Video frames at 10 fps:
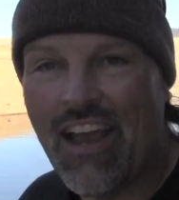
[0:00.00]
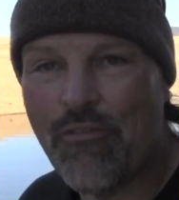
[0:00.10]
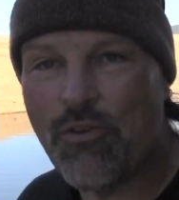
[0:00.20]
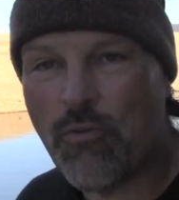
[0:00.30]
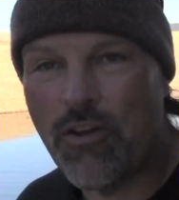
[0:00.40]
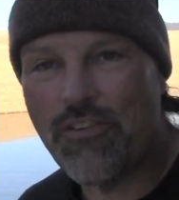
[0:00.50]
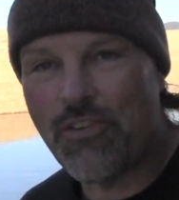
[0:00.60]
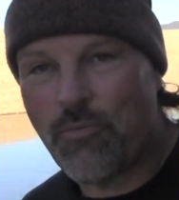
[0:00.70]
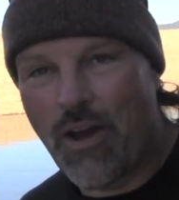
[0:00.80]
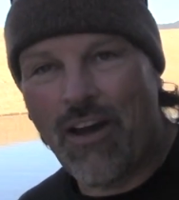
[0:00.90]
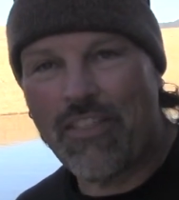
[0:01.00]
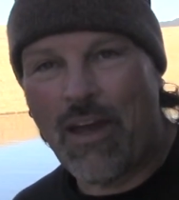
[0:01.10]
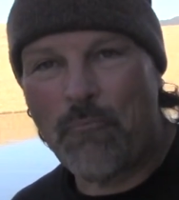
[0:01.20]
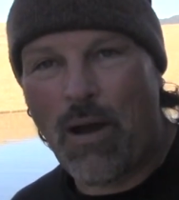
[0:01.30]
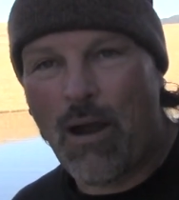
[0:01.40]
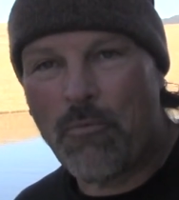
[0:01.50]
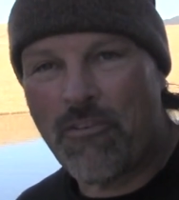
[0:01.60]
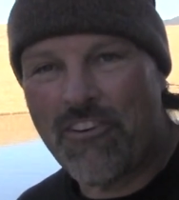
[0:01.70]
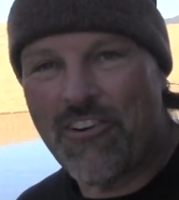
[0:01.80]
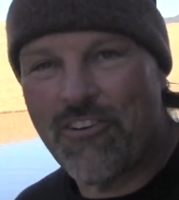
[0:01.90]
every once in a while, that
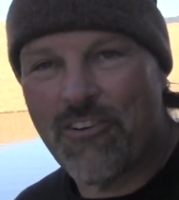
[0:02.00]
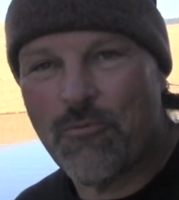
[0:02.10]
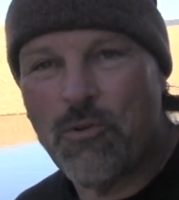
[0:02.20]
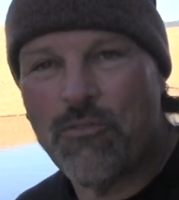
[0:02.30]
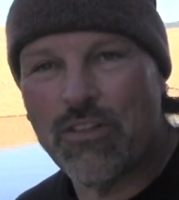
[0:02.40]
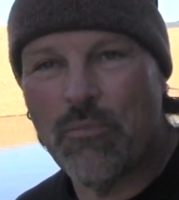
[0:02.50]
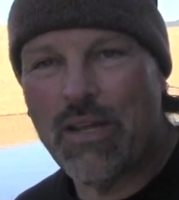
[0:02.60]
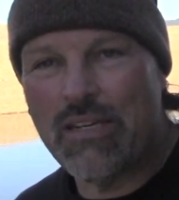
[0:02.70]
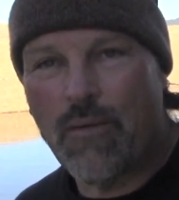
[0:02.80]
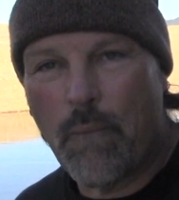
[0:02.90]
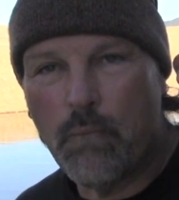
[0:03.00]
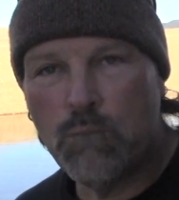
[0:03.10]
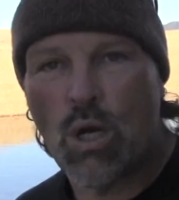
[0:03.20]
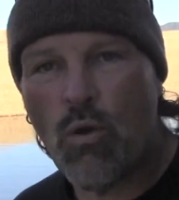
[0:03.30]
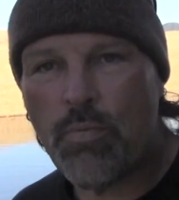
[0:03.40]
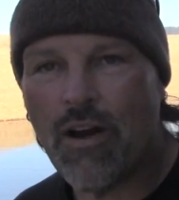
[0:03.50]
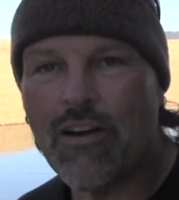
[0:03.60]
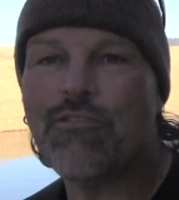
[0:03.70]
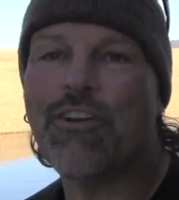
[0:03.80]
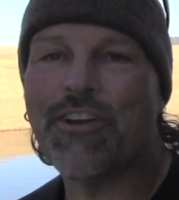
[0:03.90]
bobber, you know, it'll move a little bit and bloop,
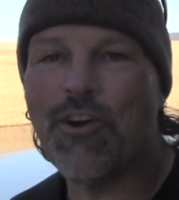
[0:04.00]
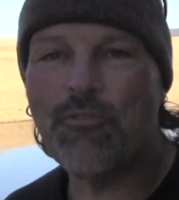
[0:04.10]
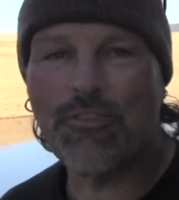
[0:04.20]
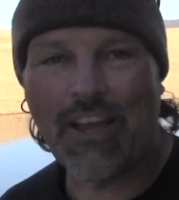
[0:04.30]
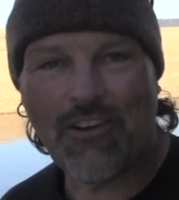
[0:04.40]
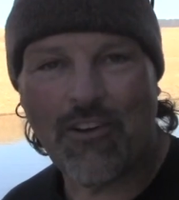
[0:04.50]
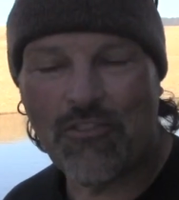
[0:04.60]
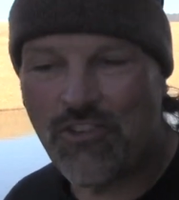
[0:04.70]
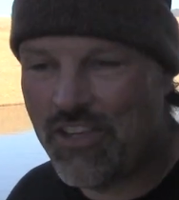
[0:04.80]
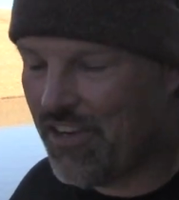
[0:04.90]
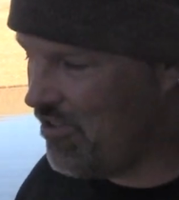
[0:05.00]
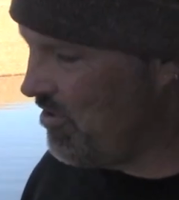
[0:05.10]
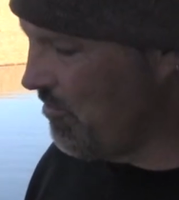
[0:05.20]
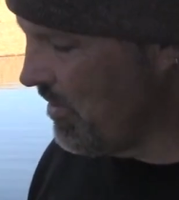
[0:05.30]
under it goes. I call Gina and she